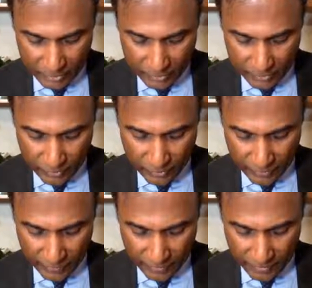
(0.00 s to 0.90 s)
Should you
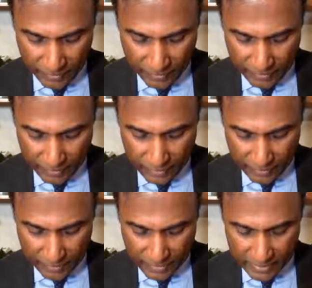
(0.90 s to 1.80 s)
get vitamin minerals
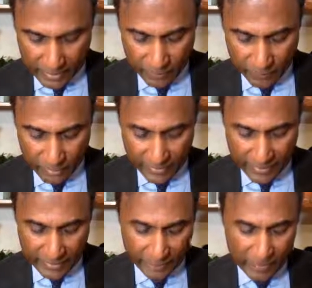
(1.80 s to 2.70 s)
levels tested before
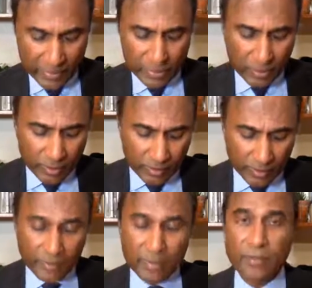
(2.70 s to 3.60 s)
taking them? Look,
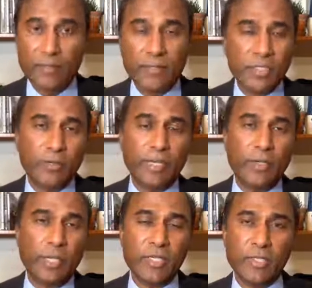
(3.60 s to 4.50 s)
that's a
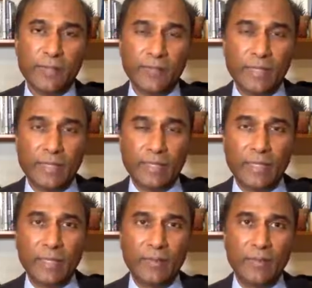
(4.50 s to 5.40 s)
great question.
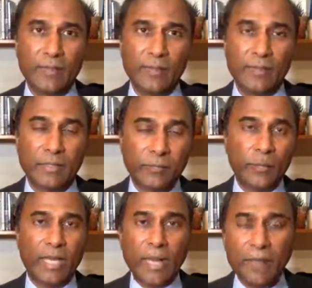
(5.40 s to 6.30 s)
If
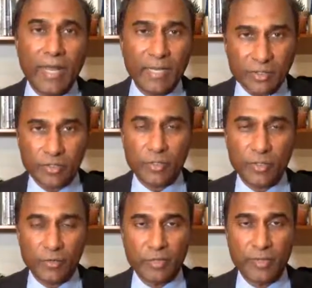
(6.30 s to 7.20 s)
you have access to
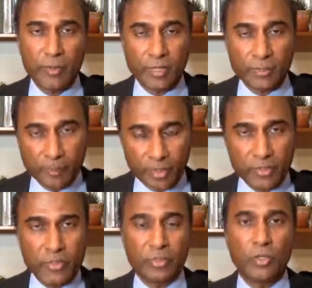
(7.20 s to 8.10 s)
your healthcare
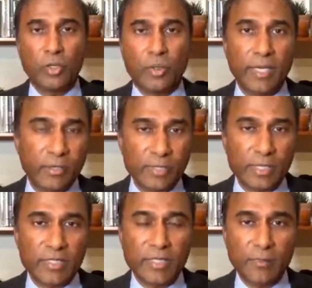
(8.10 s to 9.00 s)
practitioner, go get your
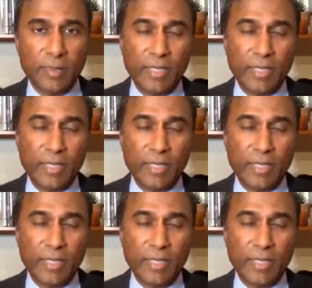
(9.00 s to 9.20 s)
test done.